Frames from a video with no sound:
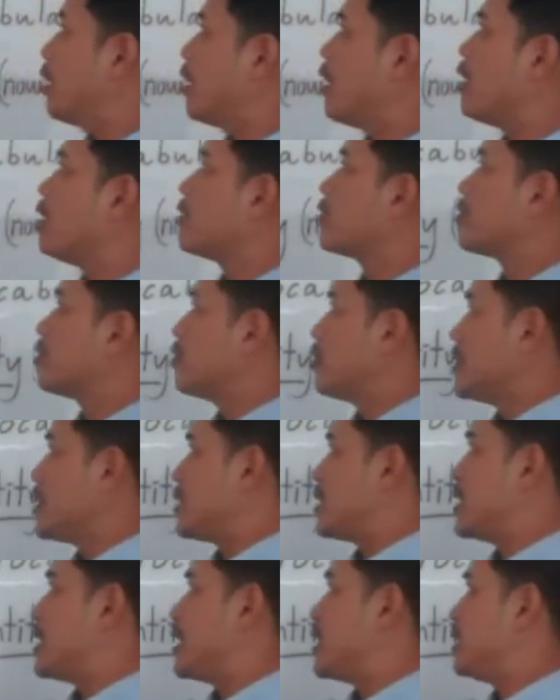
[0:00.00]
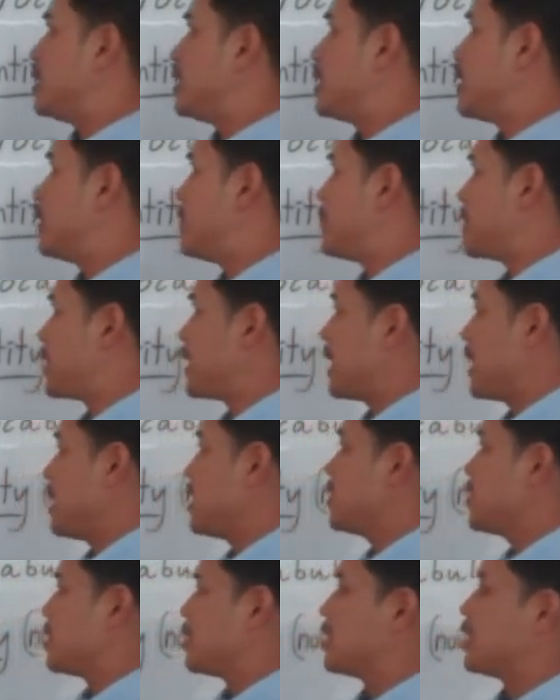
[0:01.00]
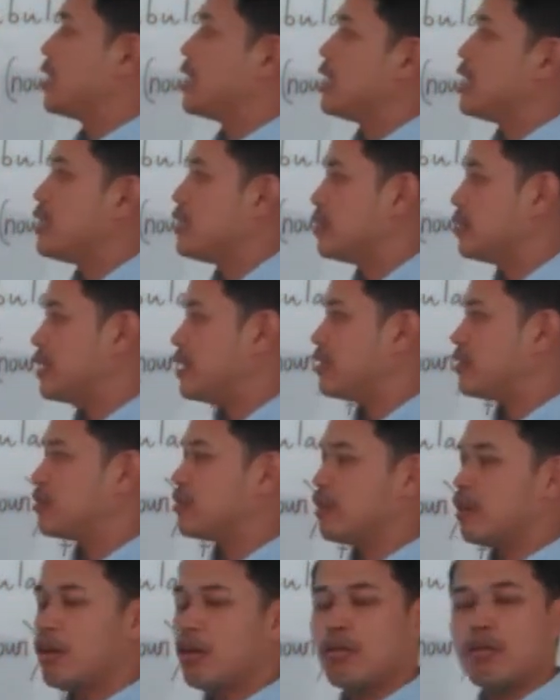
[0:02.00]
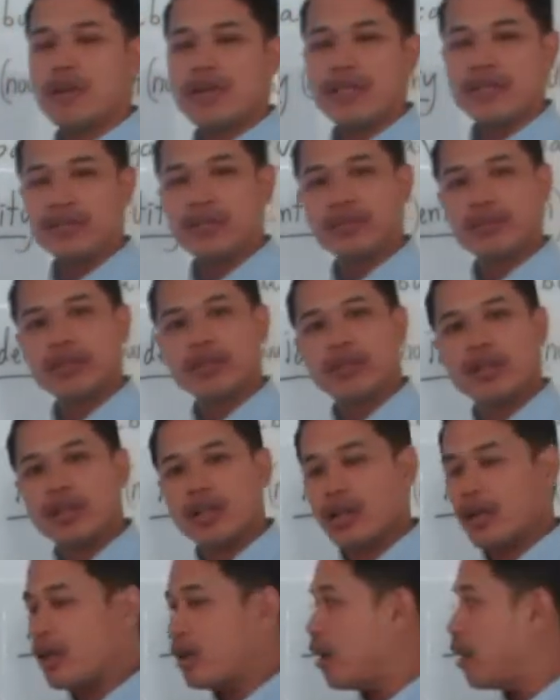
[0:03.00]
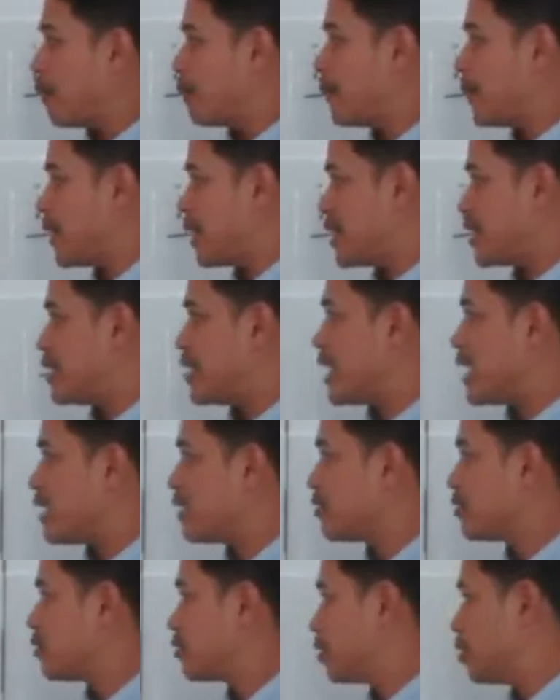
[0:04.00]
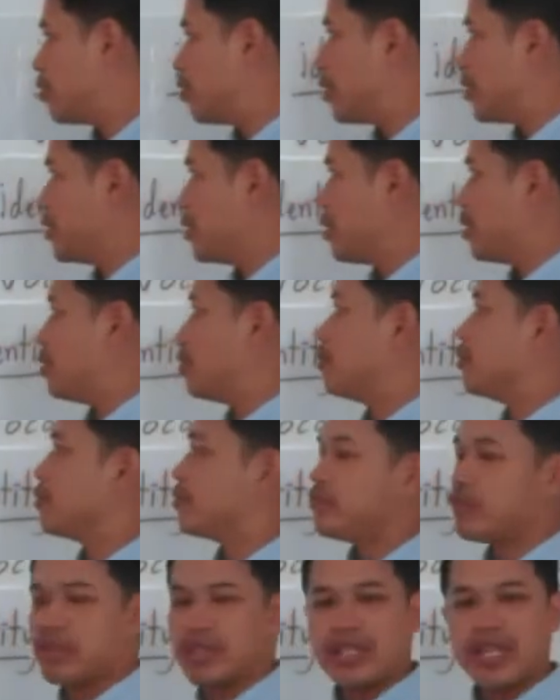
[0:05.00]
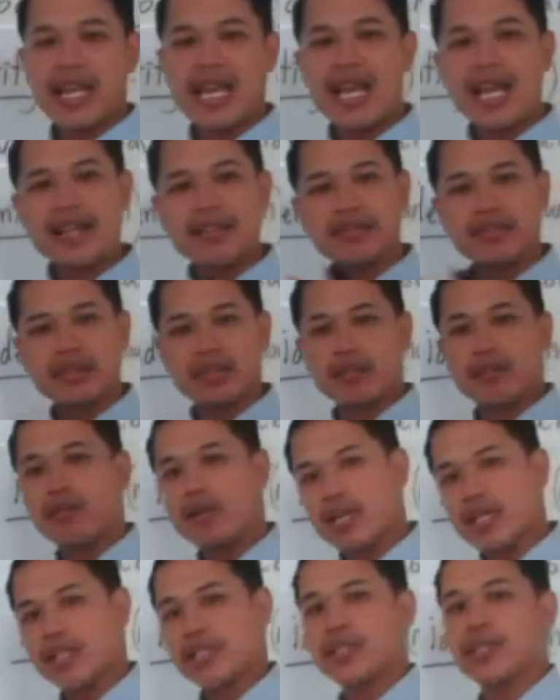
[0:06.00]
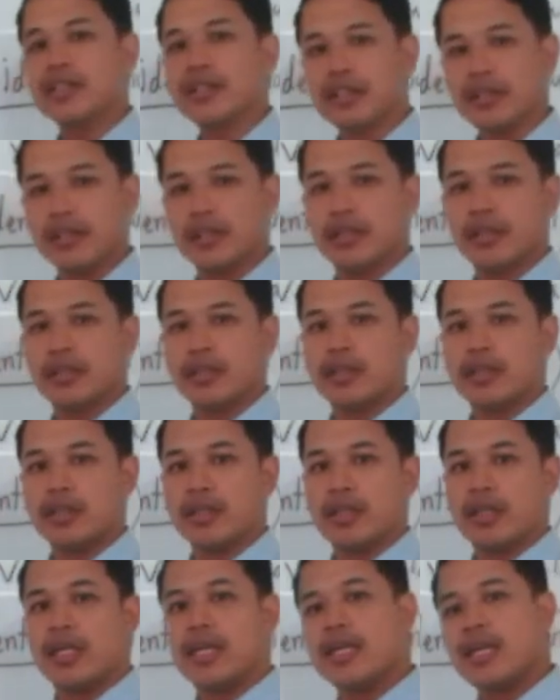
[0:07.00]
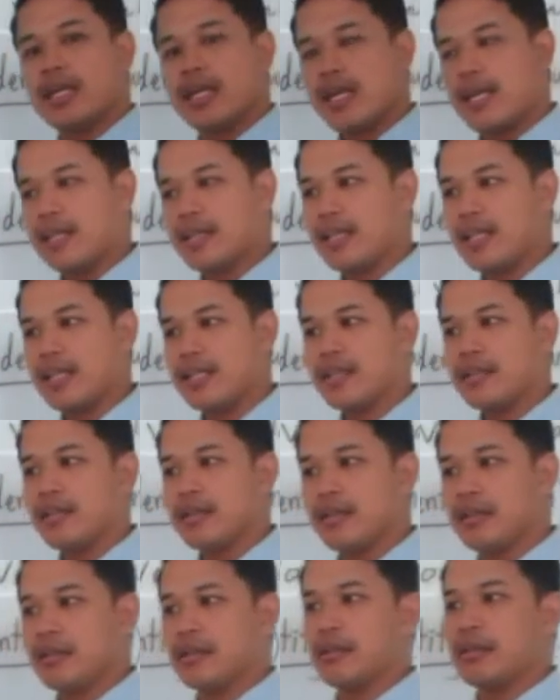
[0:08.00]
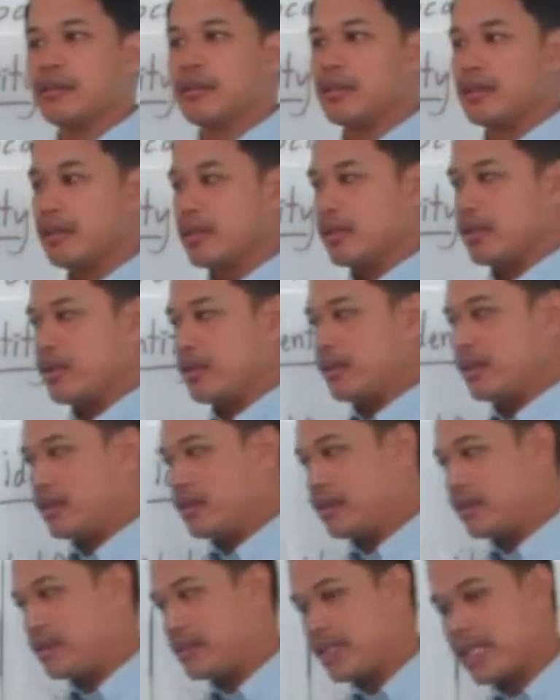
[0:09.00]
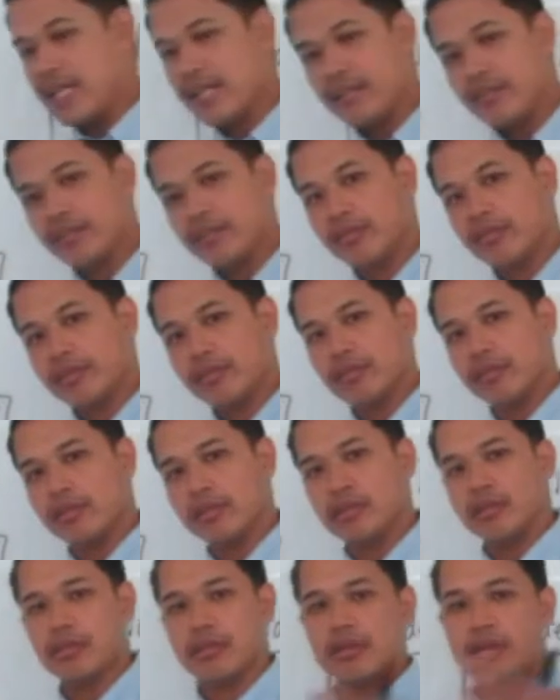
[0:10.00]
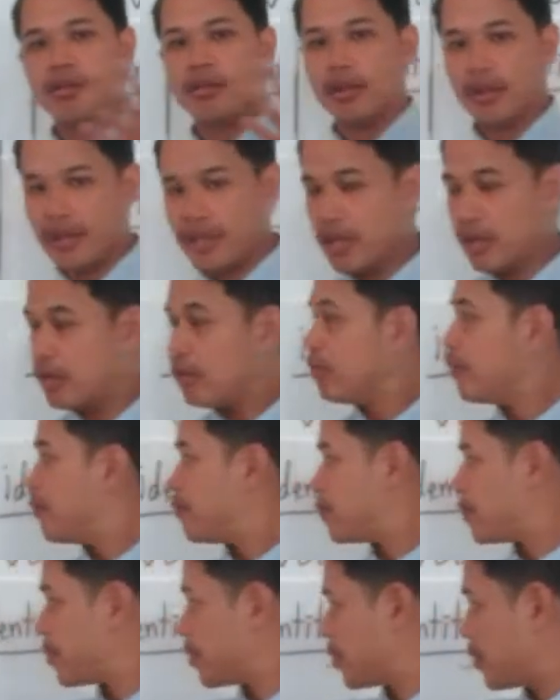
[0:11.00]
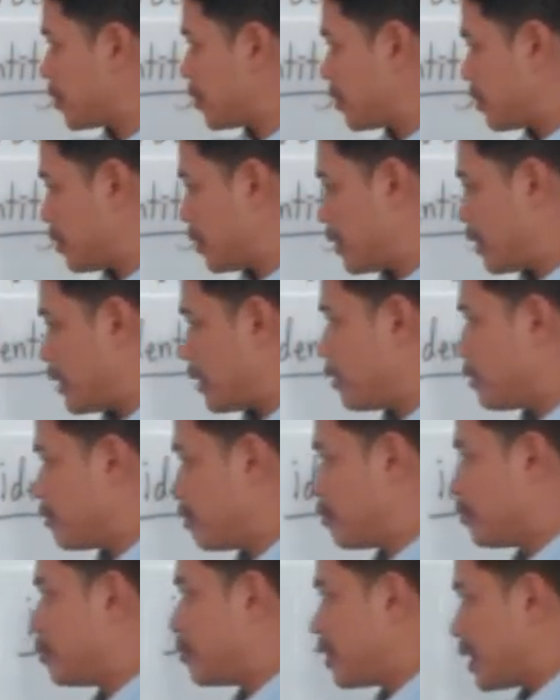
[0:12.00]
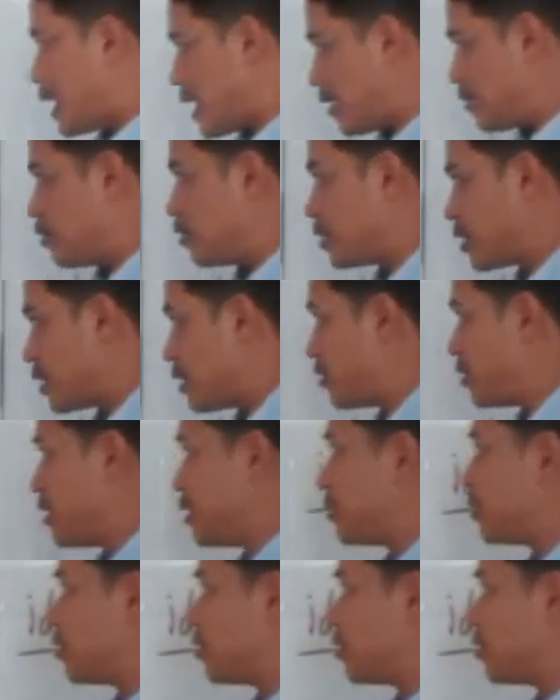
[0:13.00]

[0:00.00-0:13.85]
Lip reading: also in an identification key, there's always a yes or a no. So you ask the question, and then yes or no. As you can see,